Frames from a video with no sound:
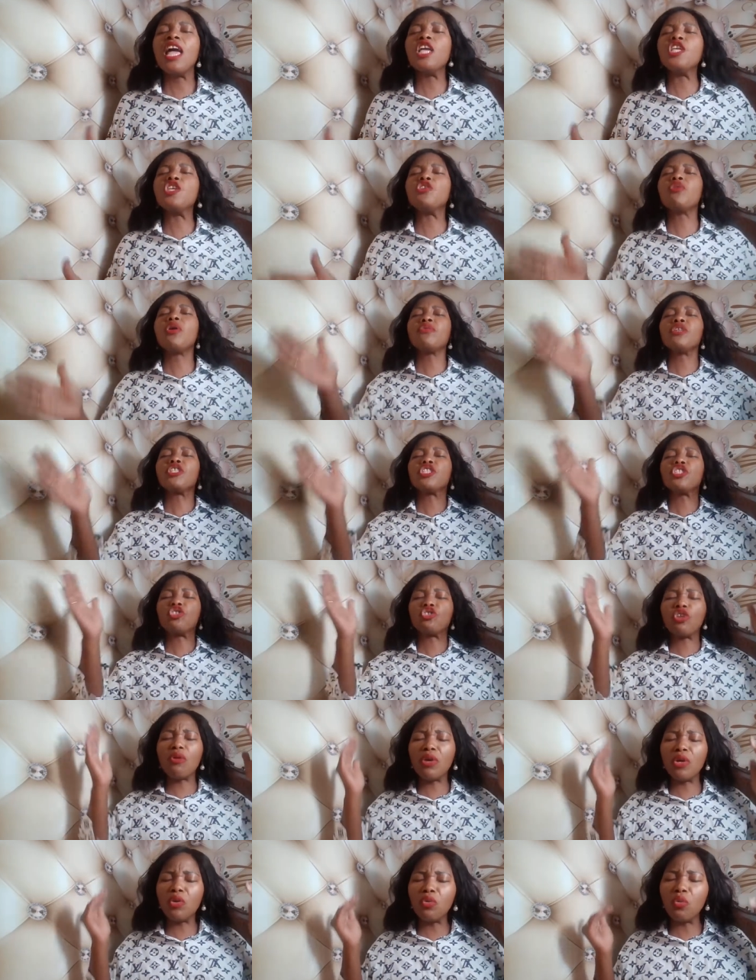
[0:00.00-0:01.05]
and you are restoring
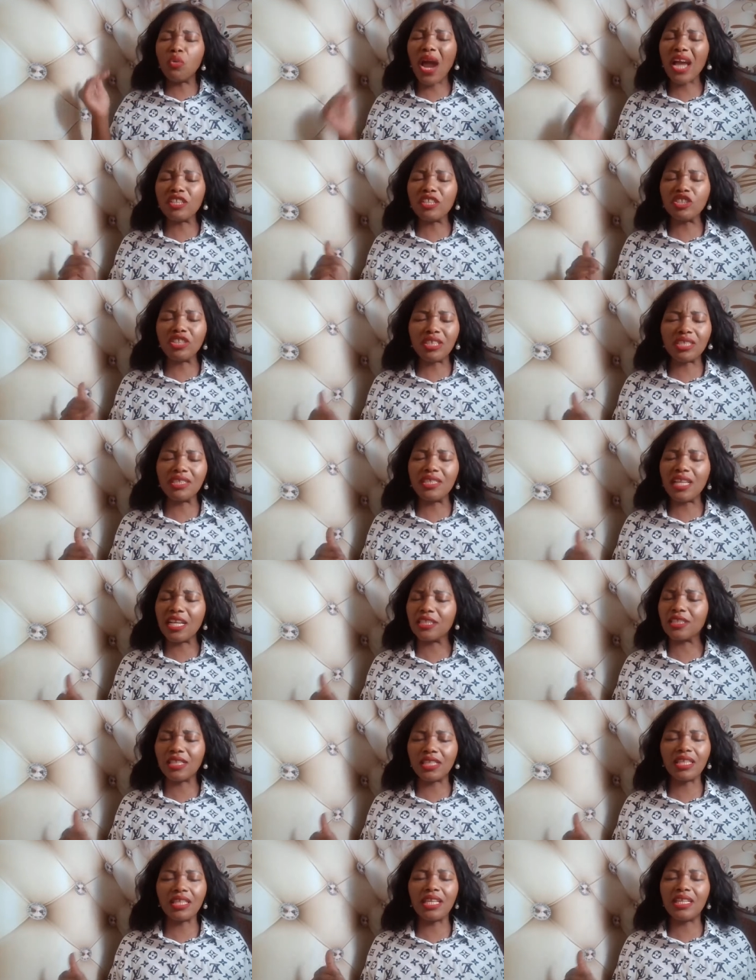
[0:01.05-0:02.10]
restoring righteousness
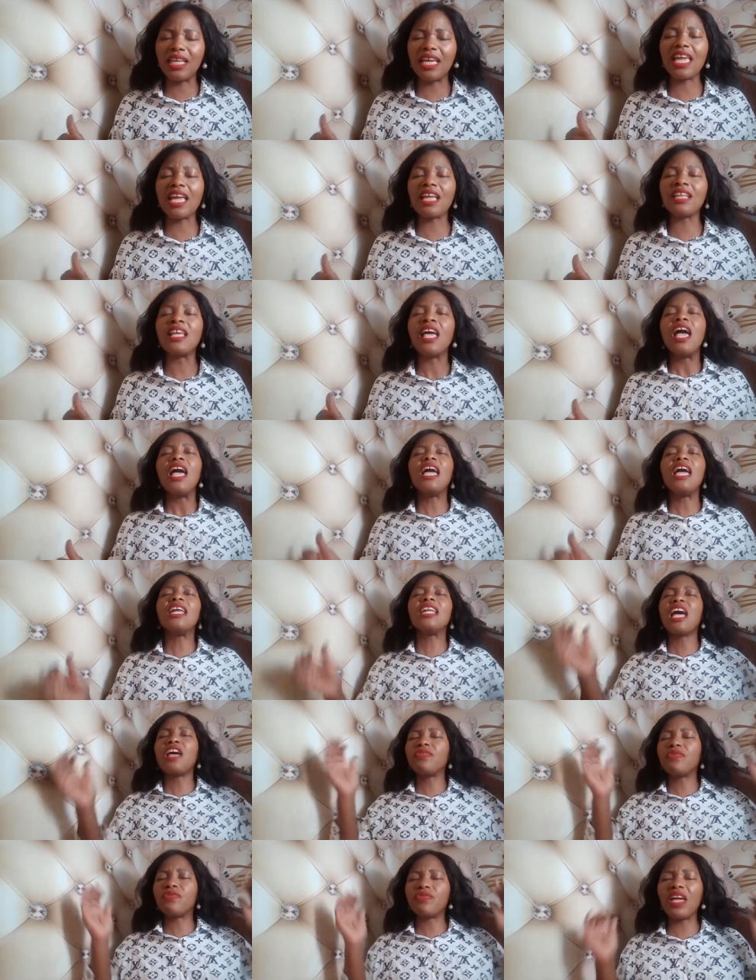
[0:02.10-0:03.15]
to the land. And
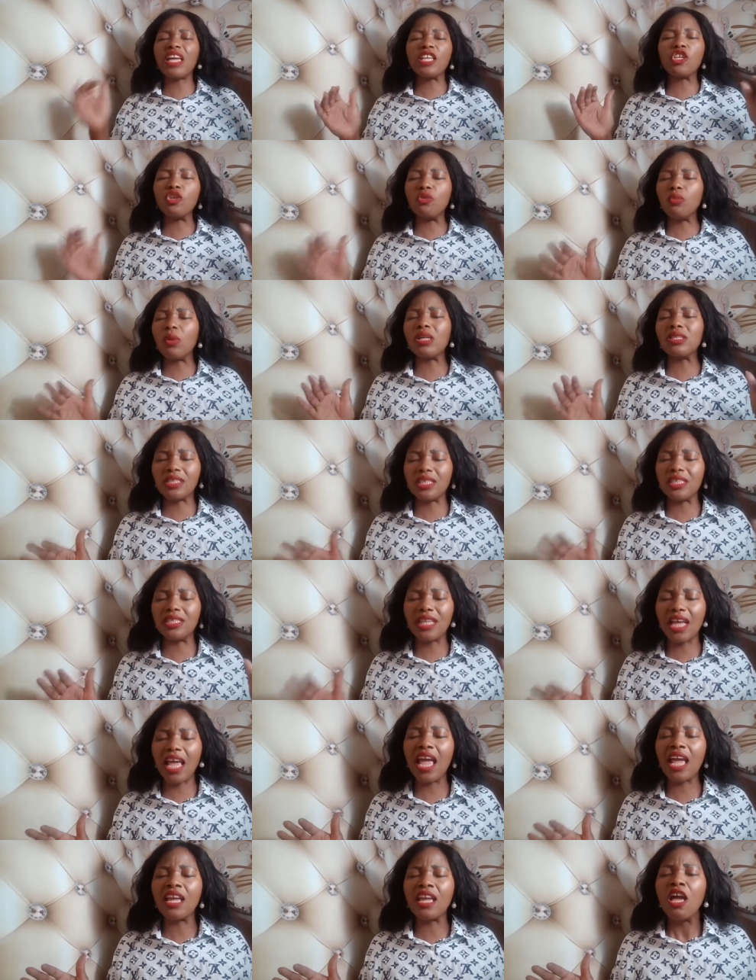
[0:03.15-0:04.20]
I thank you on
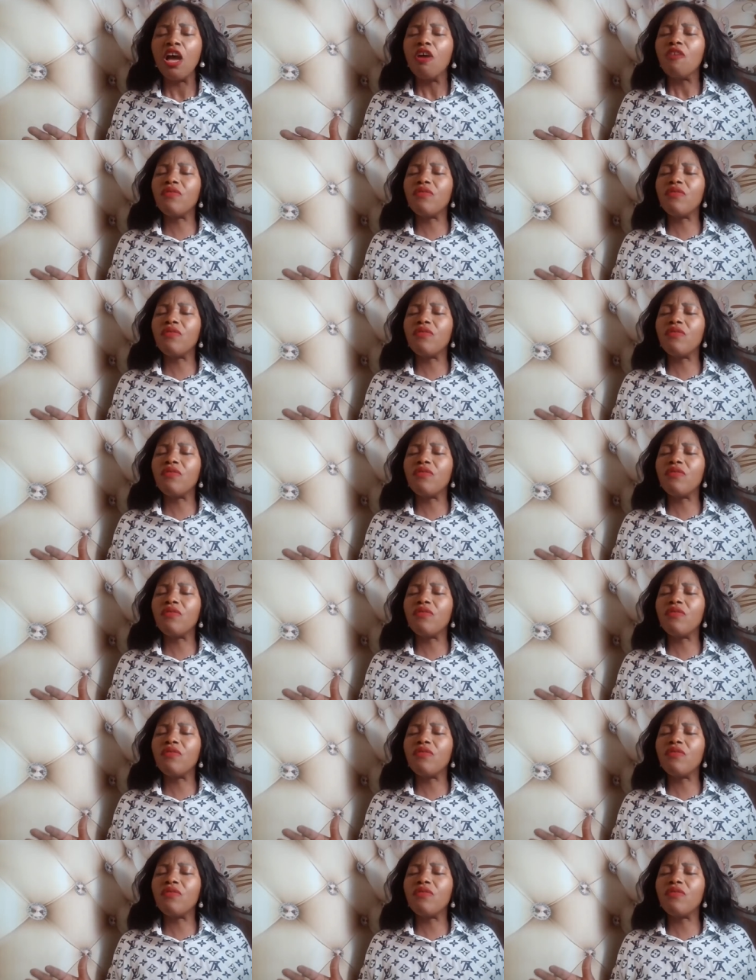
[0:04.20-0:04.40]
today.